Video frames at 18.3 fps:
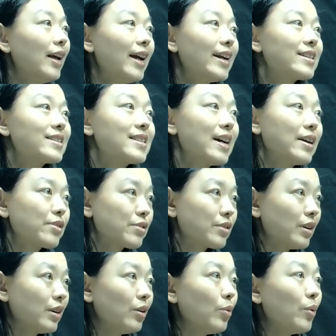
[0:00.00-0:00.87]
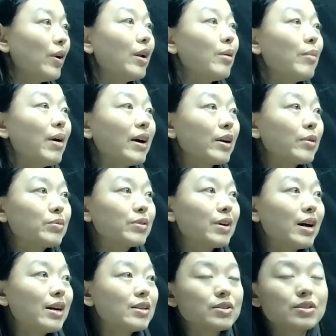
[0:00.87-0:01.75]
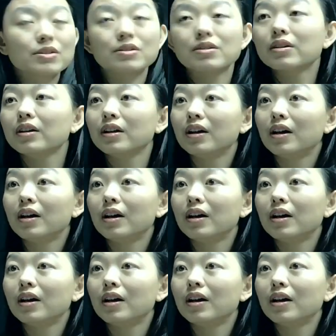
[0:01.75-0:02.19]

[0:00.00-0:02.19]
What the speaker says: etc. When the market price